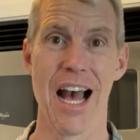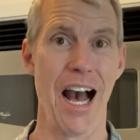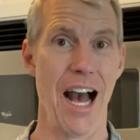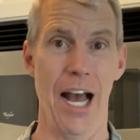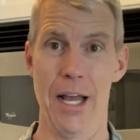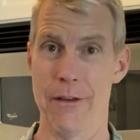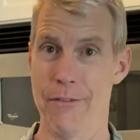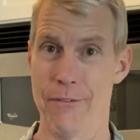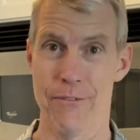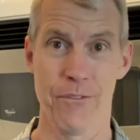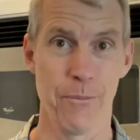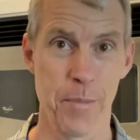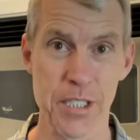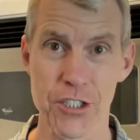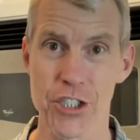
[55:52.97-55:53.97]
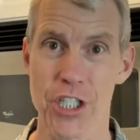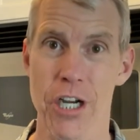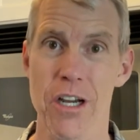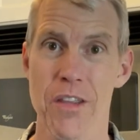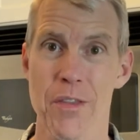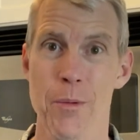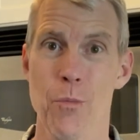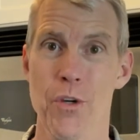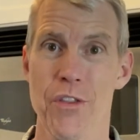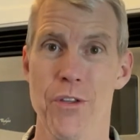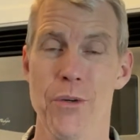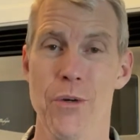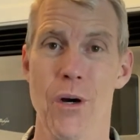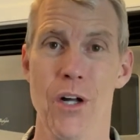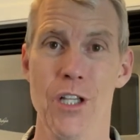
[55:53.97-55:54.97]
I've been sharing them with
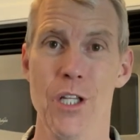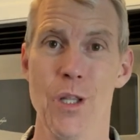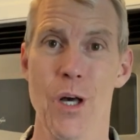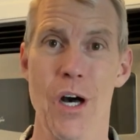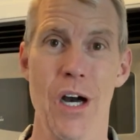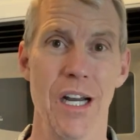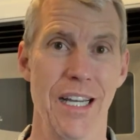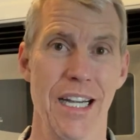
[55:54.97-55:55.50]
you all along,